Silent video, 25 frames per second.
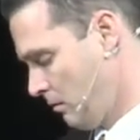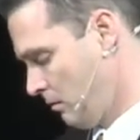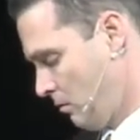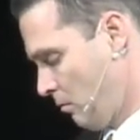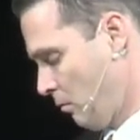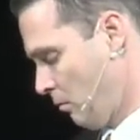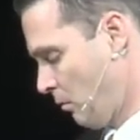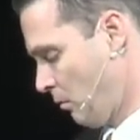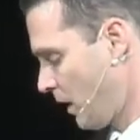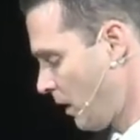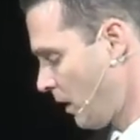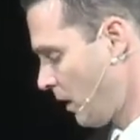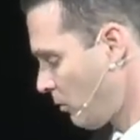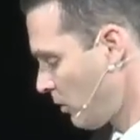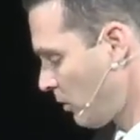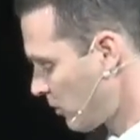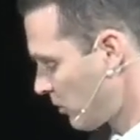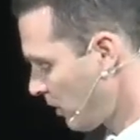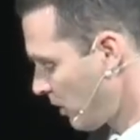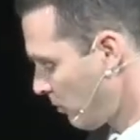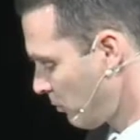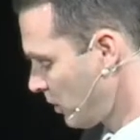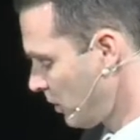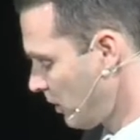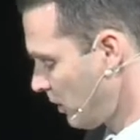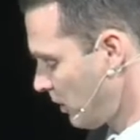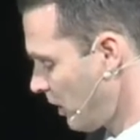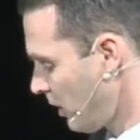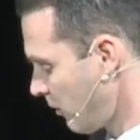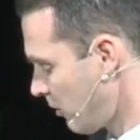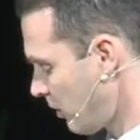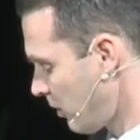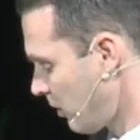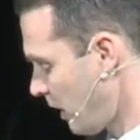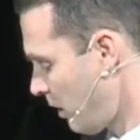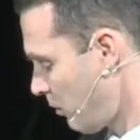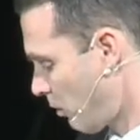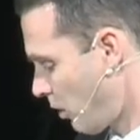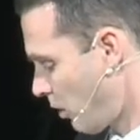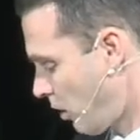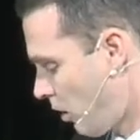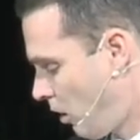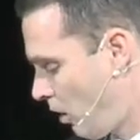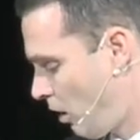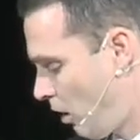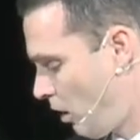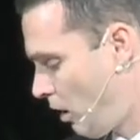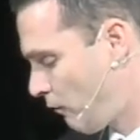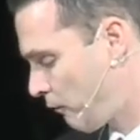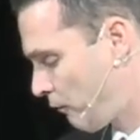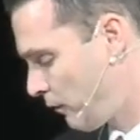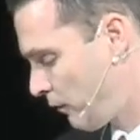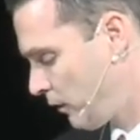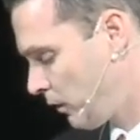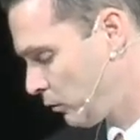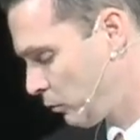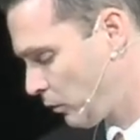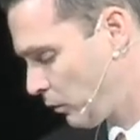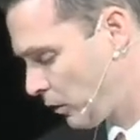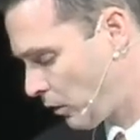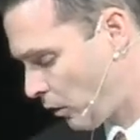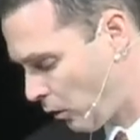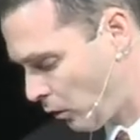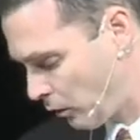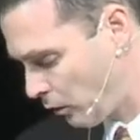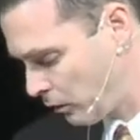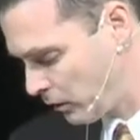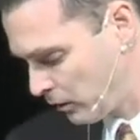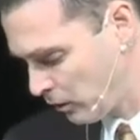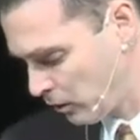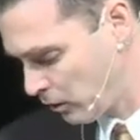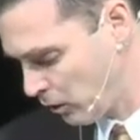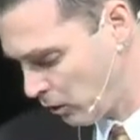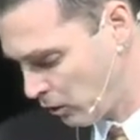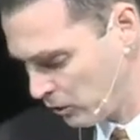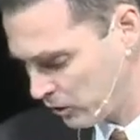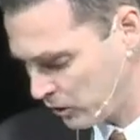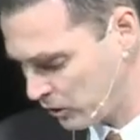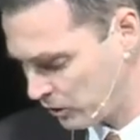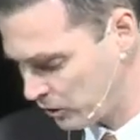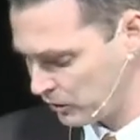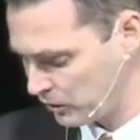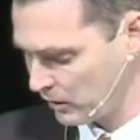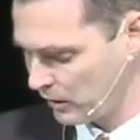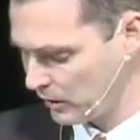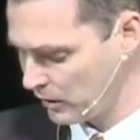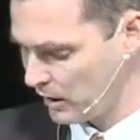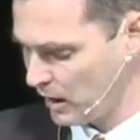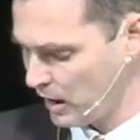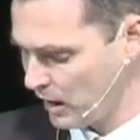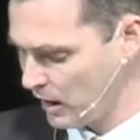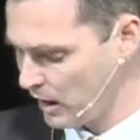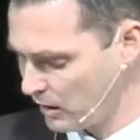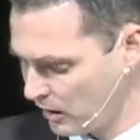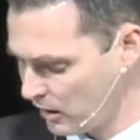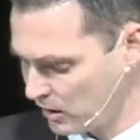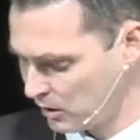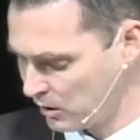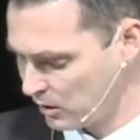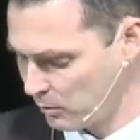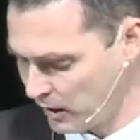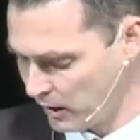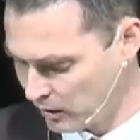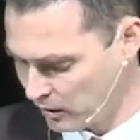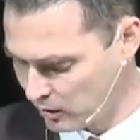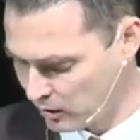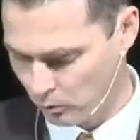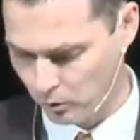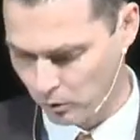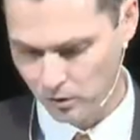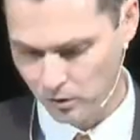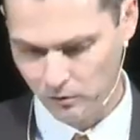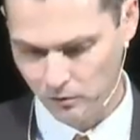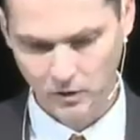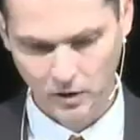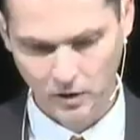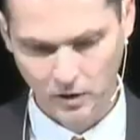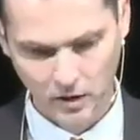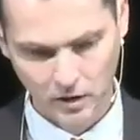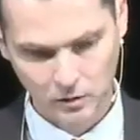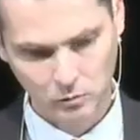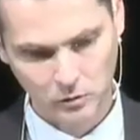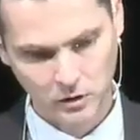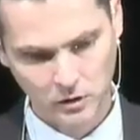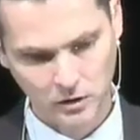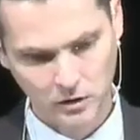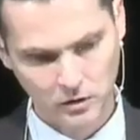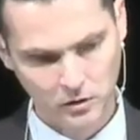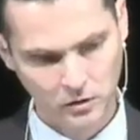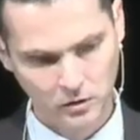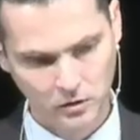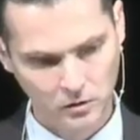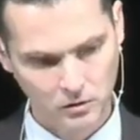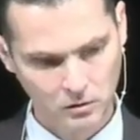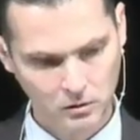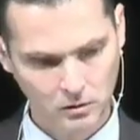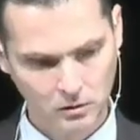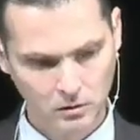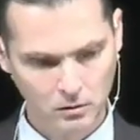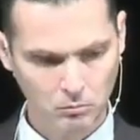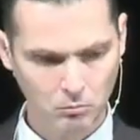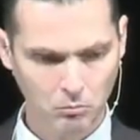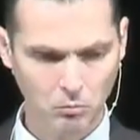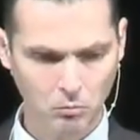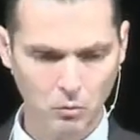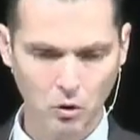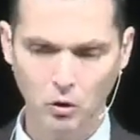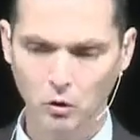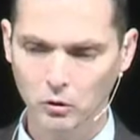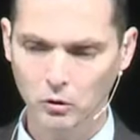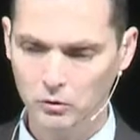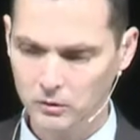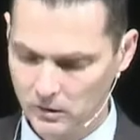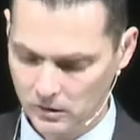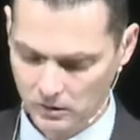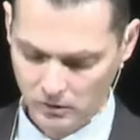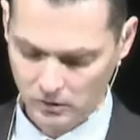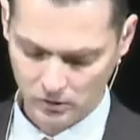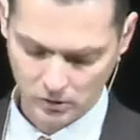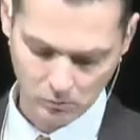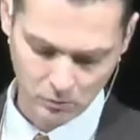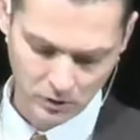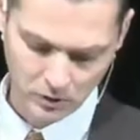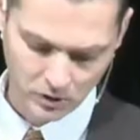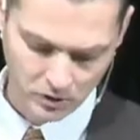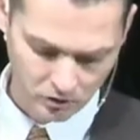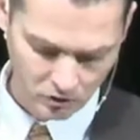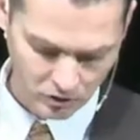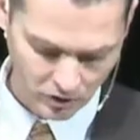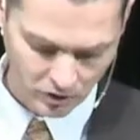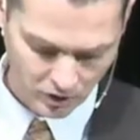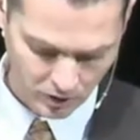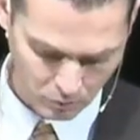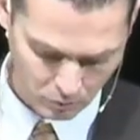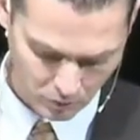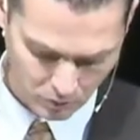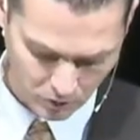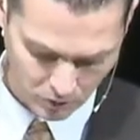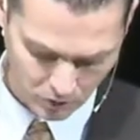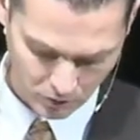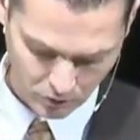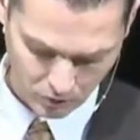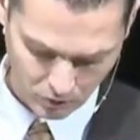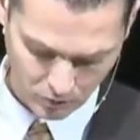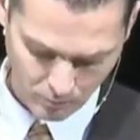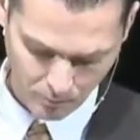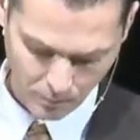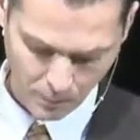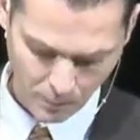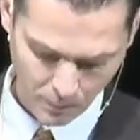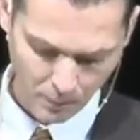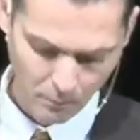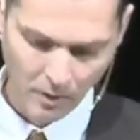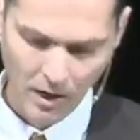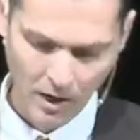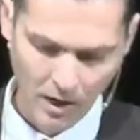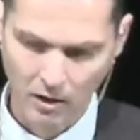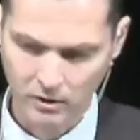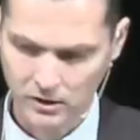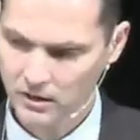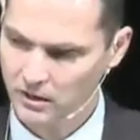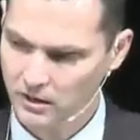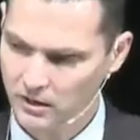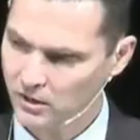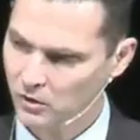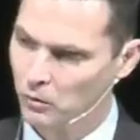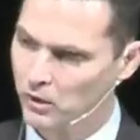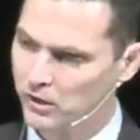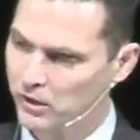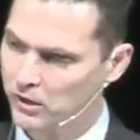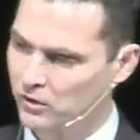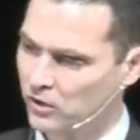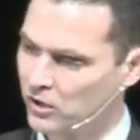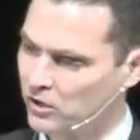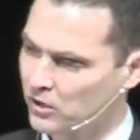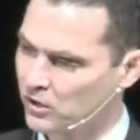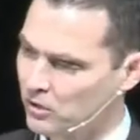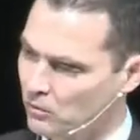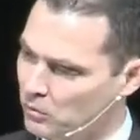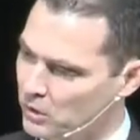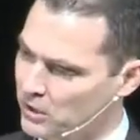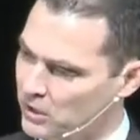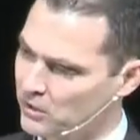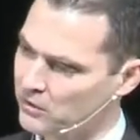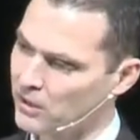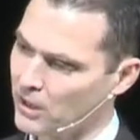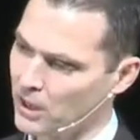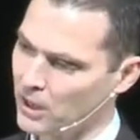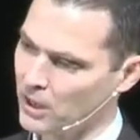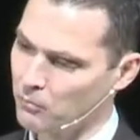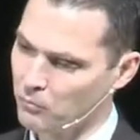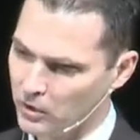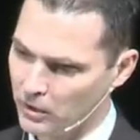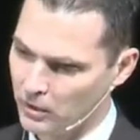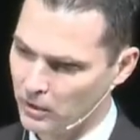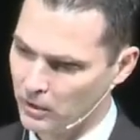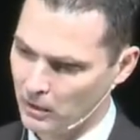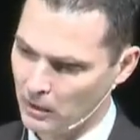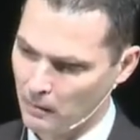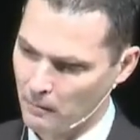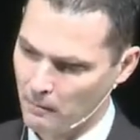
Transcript: Where they were assembled together, and they were all filled with the Holy Ghost, and they spake the word of God with boldness, or we could say with power. See, this wasn't just a one-time thing.